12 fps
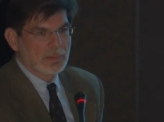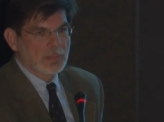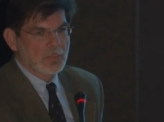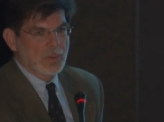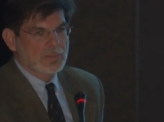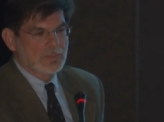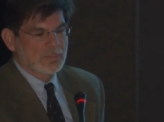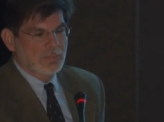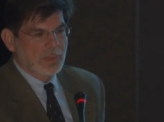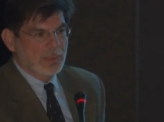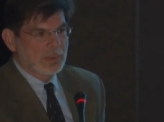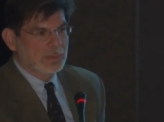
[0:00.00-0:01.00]
So that's a
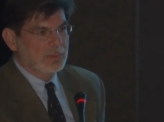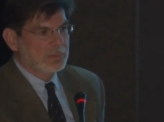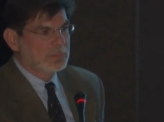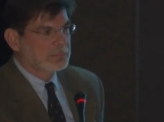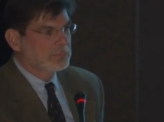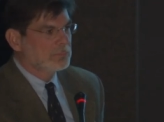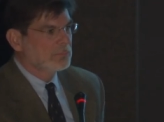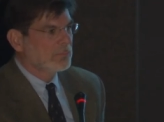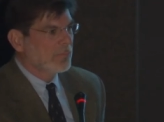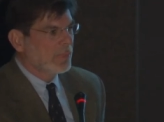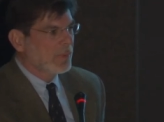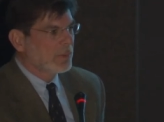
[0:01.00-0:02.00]
very
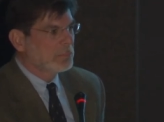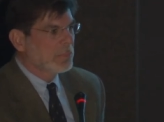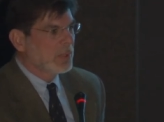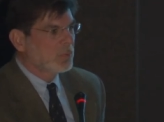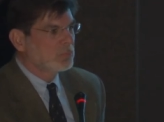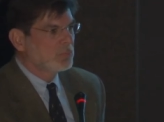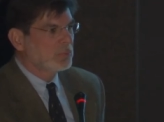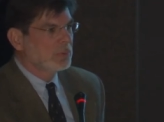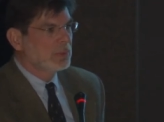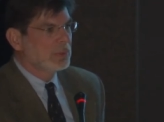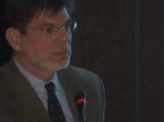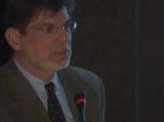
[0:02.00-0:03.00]

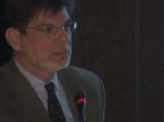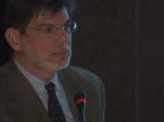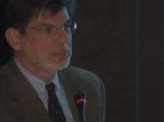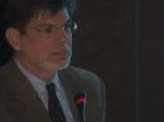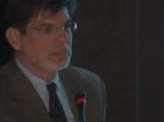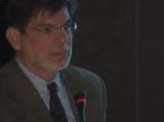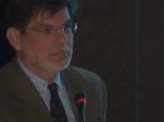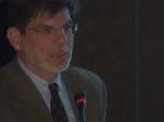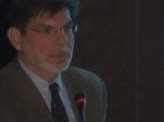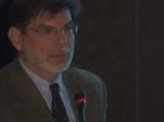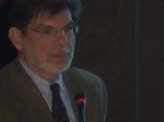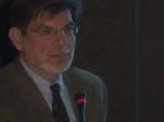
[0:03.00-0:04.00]
powerful uh,
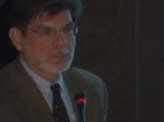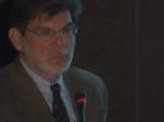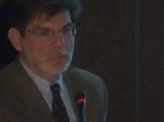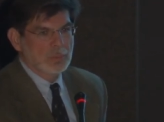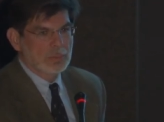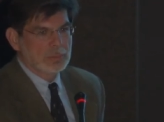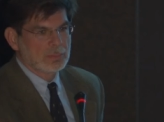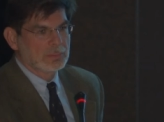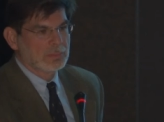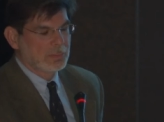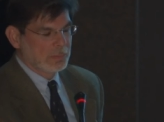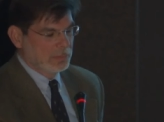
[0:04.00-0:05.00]
marketing tool.
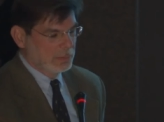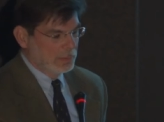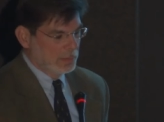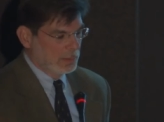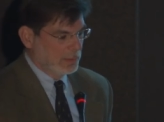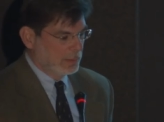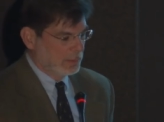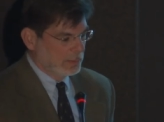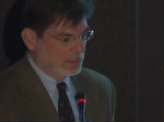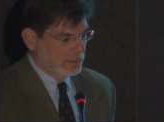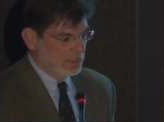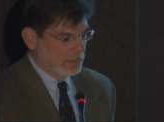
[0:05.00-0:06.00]

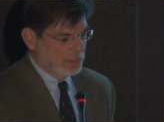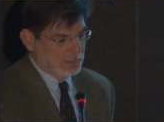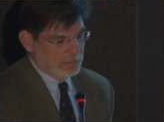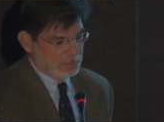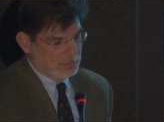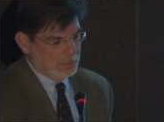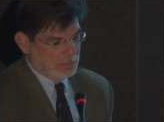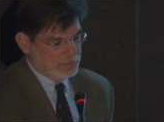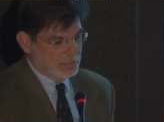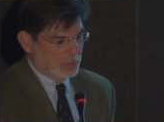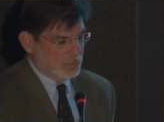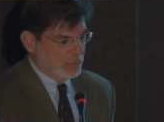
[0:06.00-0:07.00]
And it, uh,
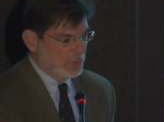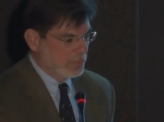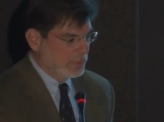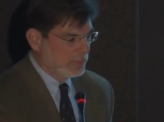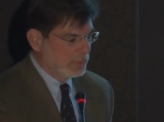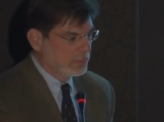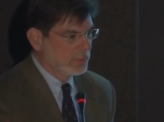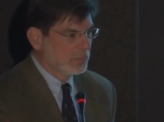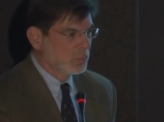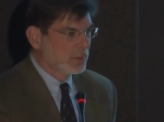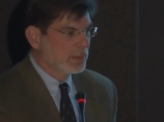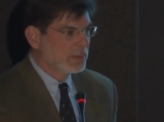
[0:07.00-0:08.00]
supposedly they
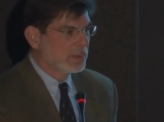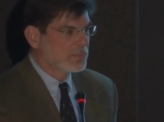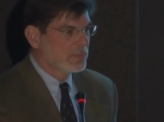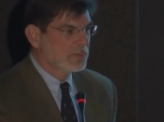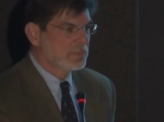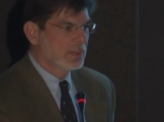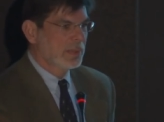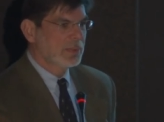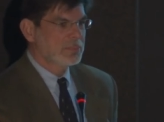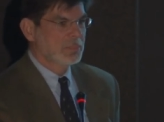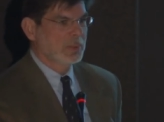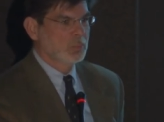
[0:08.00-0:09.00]
will increase their
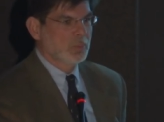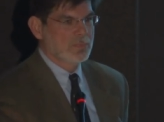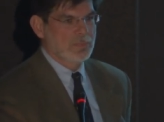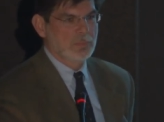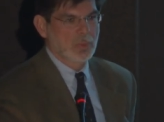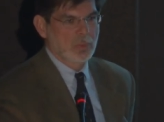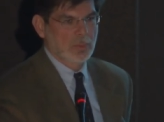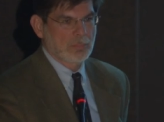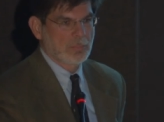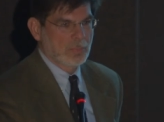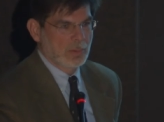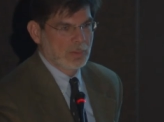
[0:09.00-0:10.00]
sales, but we'll see more ab
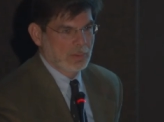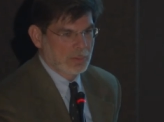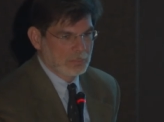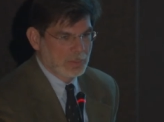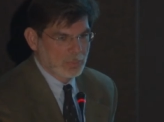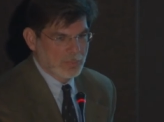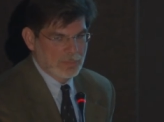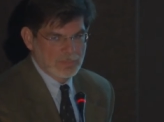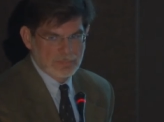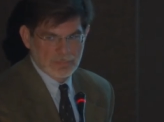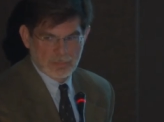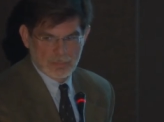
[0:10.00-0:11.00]
about
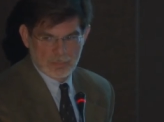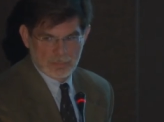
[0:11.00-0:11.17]
this uh,